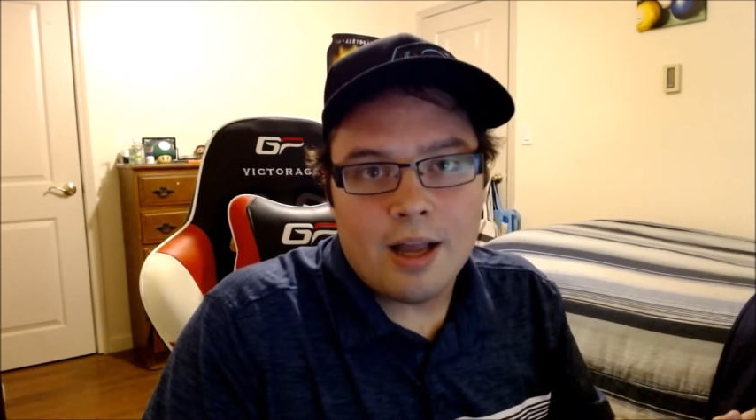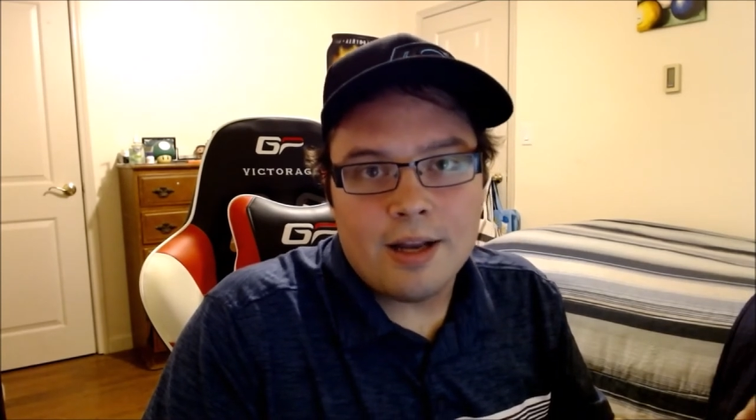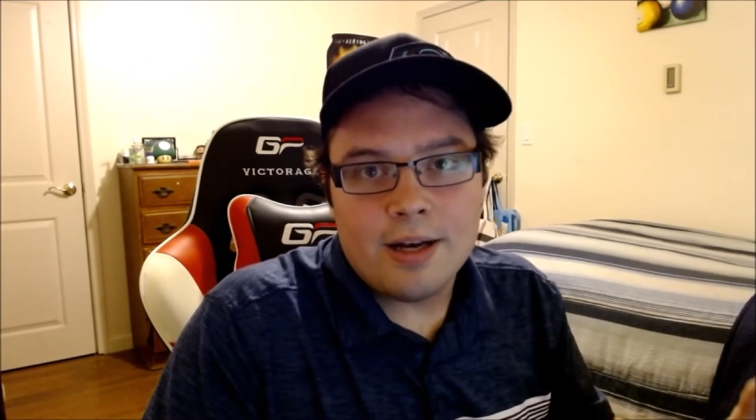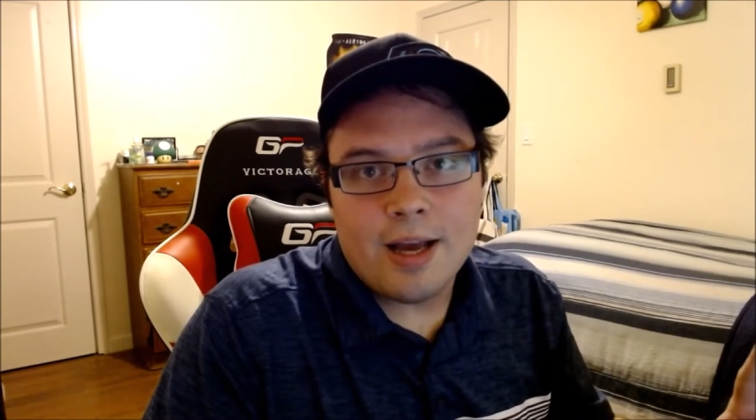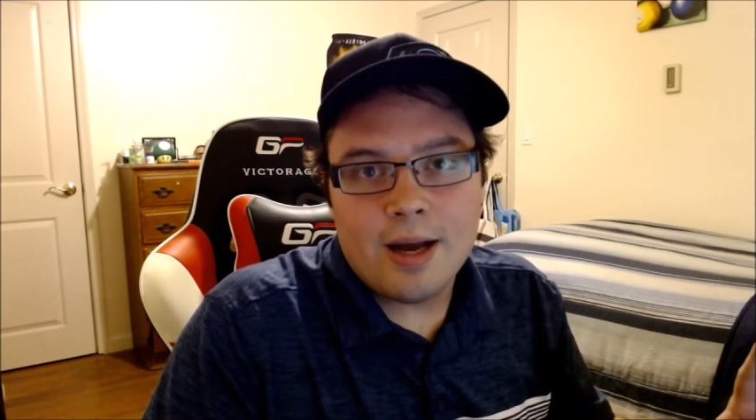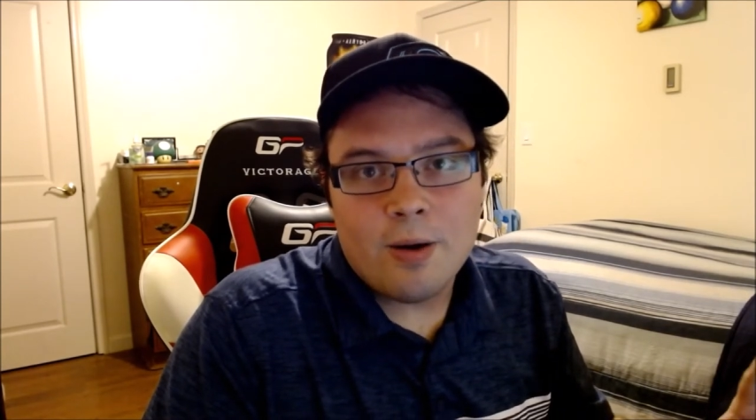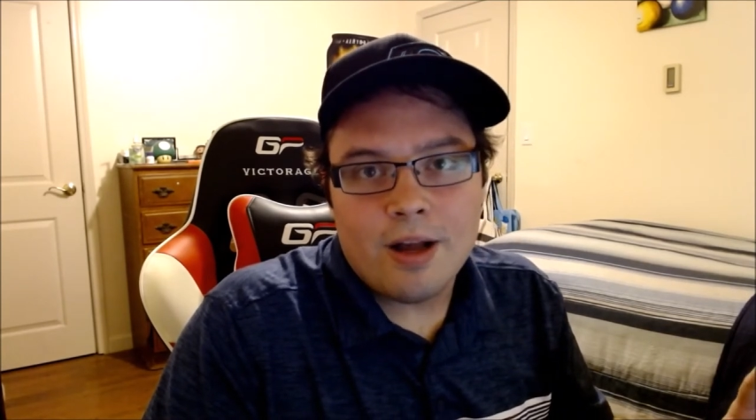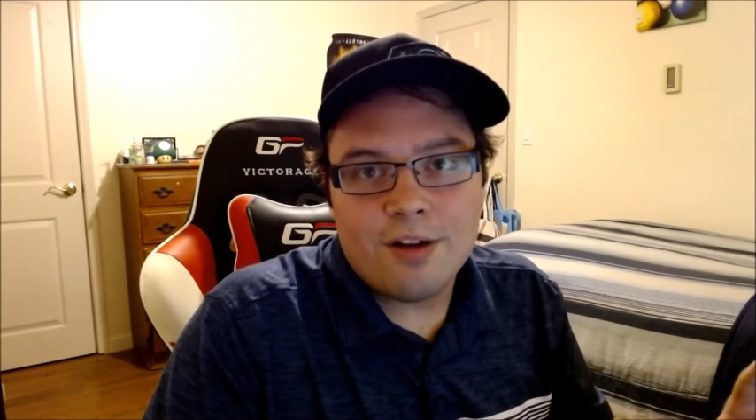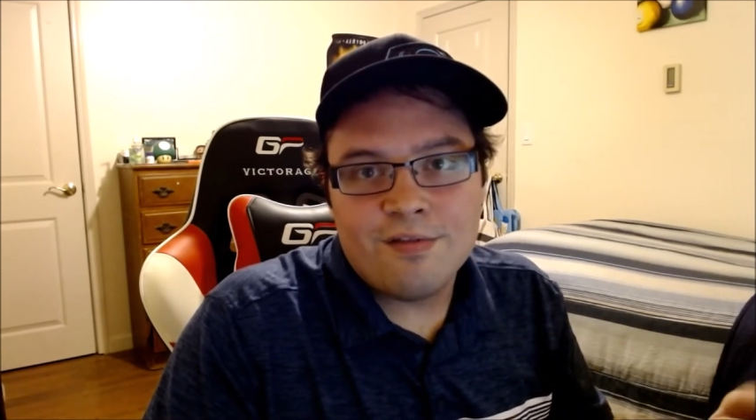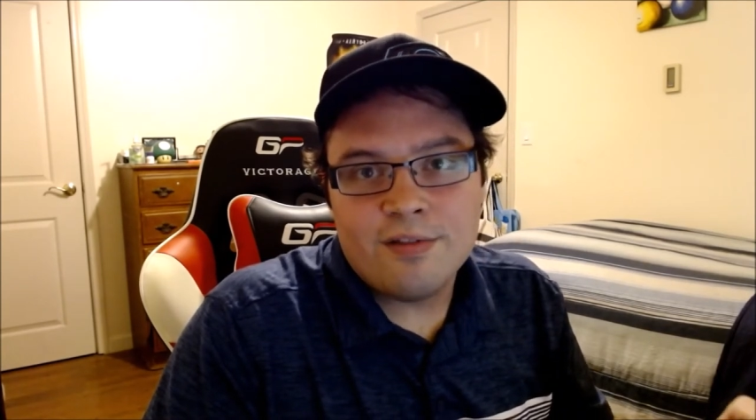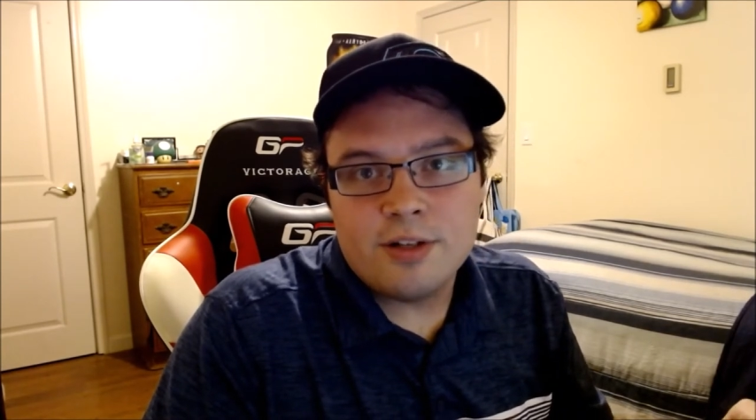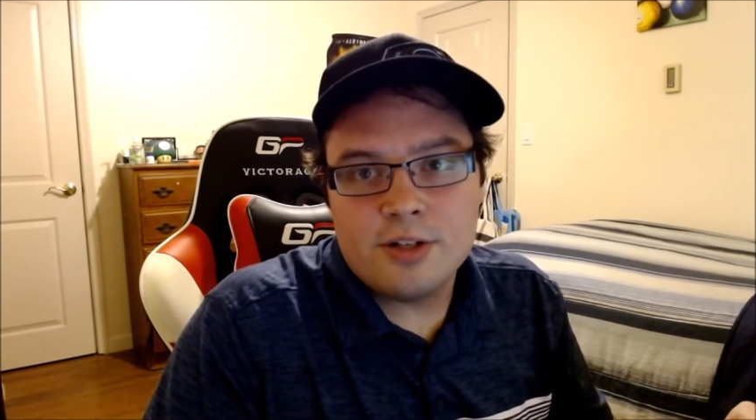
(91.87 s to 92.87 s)
now have
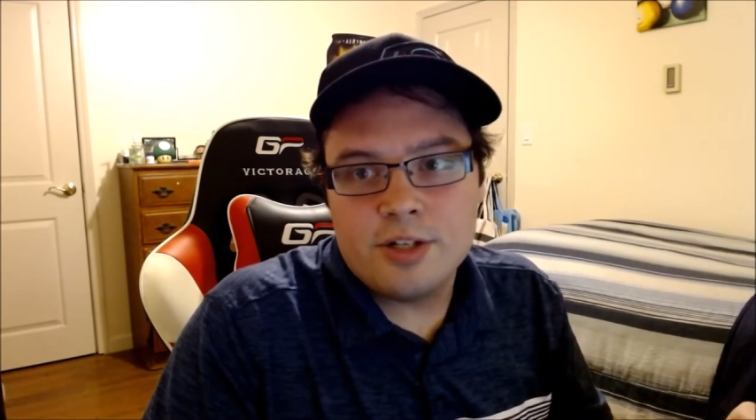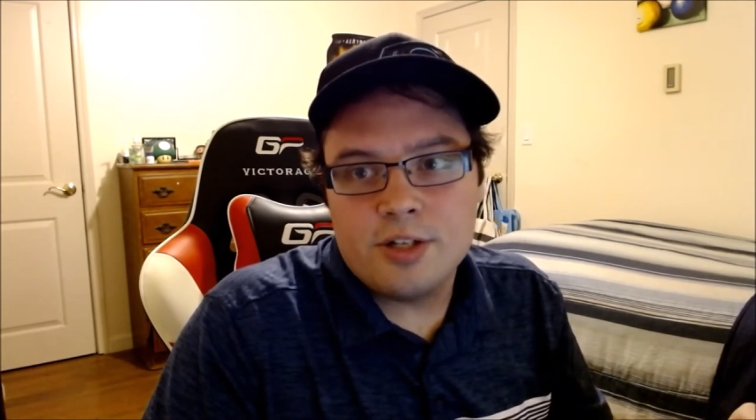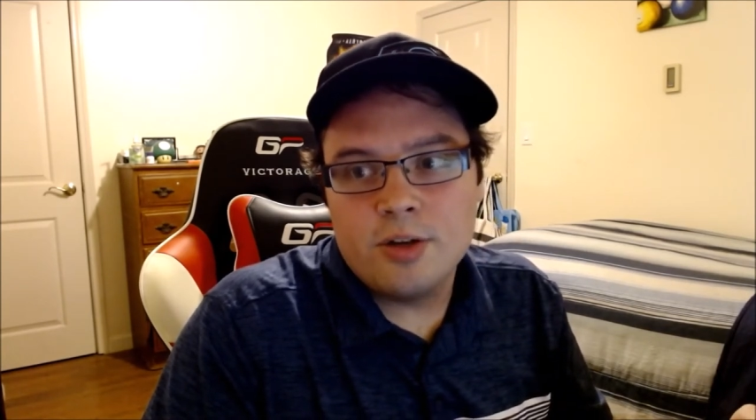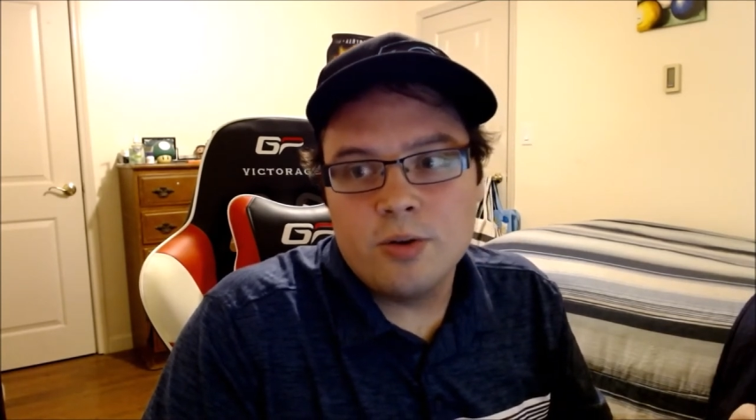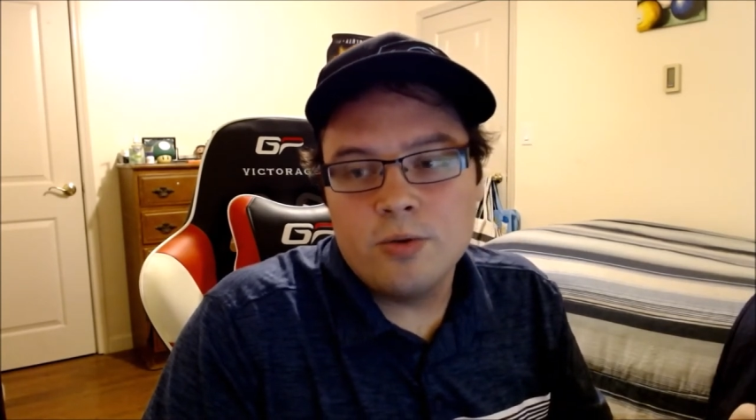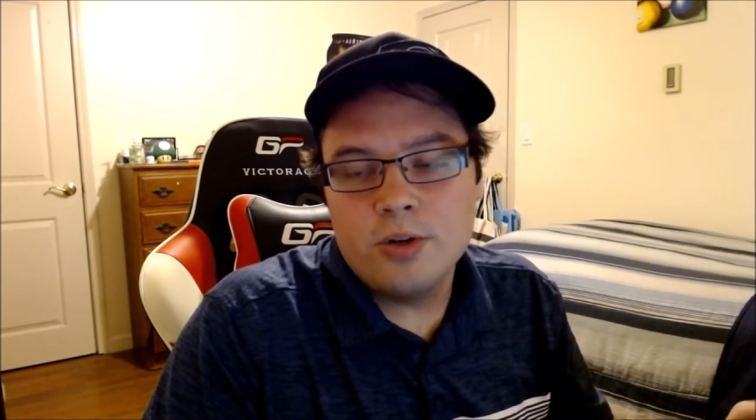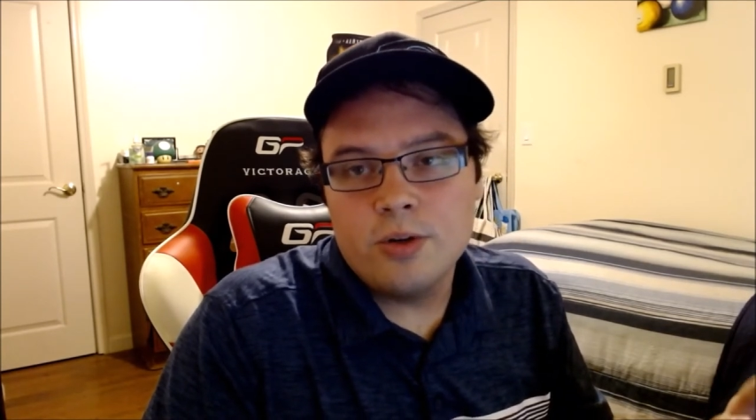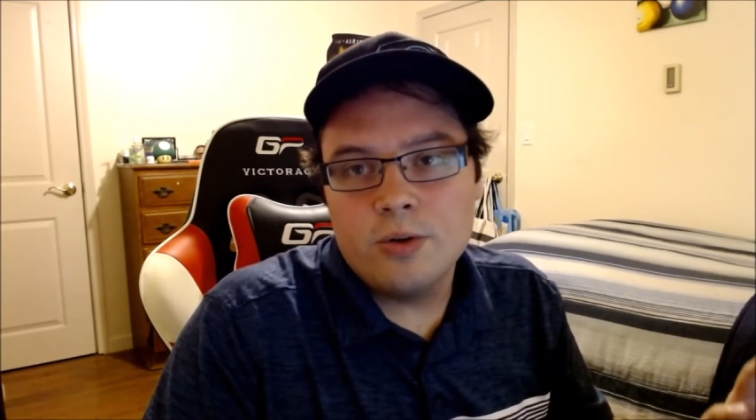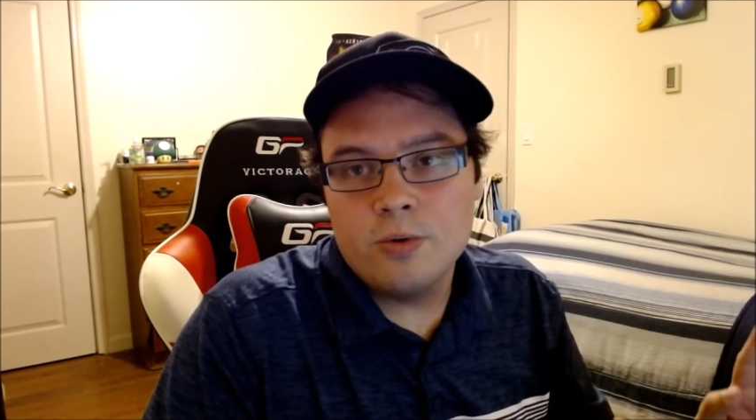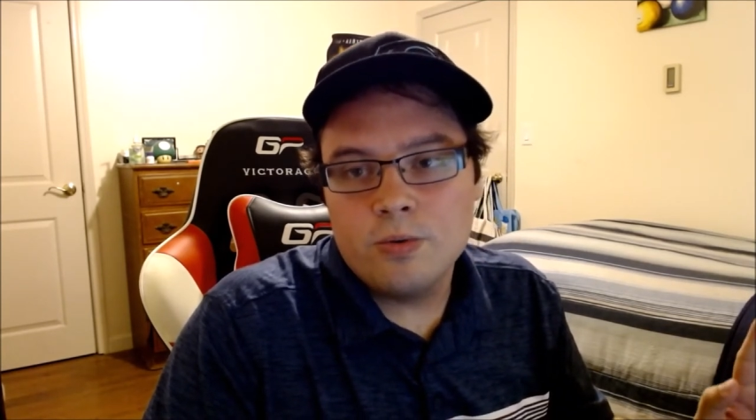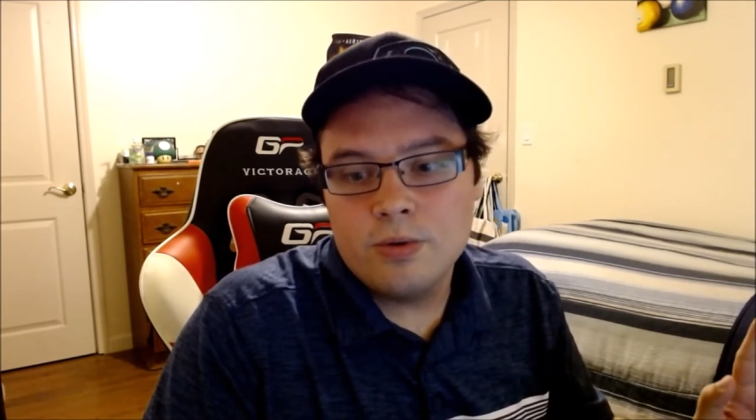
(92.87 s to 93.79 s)
two new